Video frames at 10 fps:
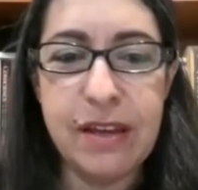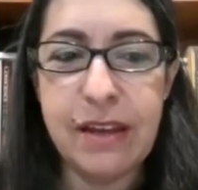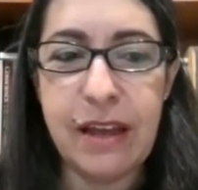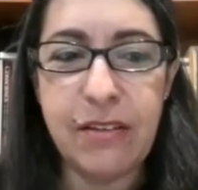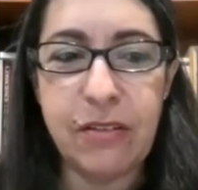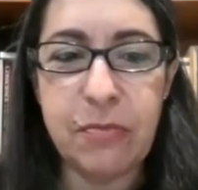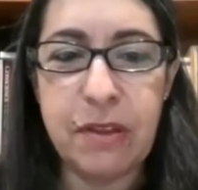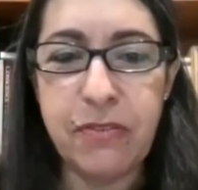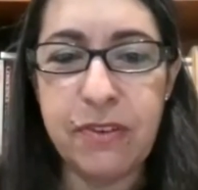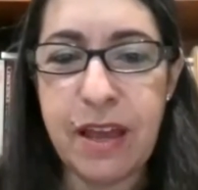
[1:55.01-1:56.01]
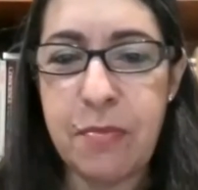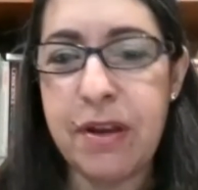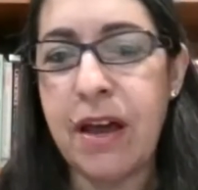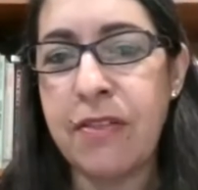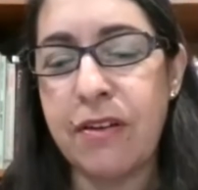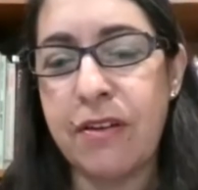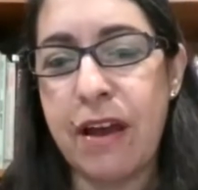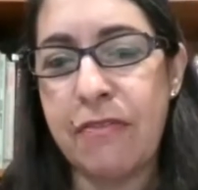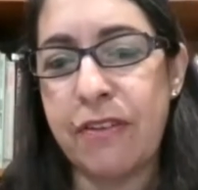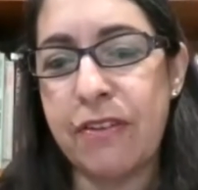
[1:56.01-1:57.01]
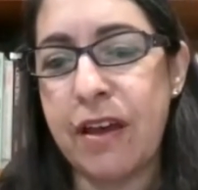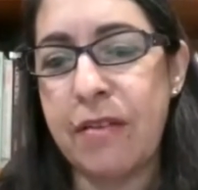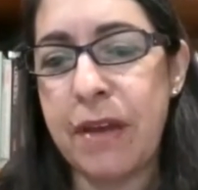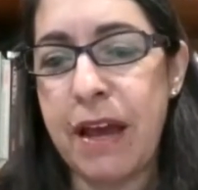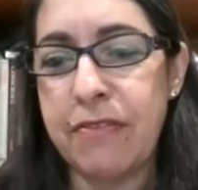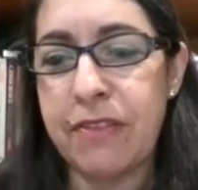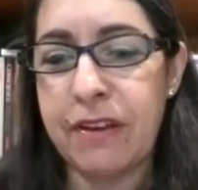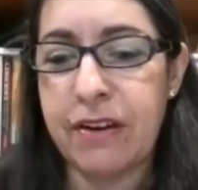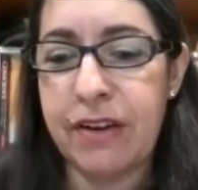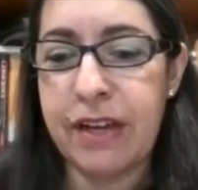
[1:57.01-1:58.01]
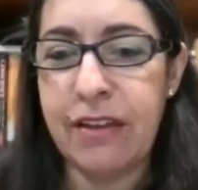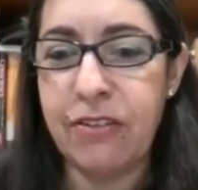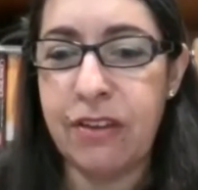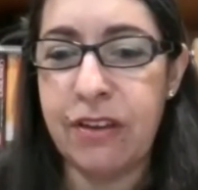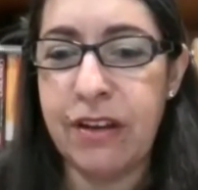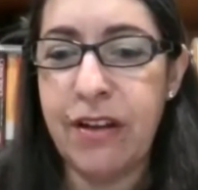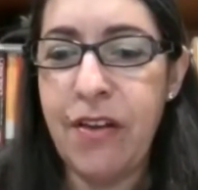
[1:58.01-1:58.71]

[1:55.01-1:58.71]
not just Mitzvah Day, but other efforts on behalf of the congregation.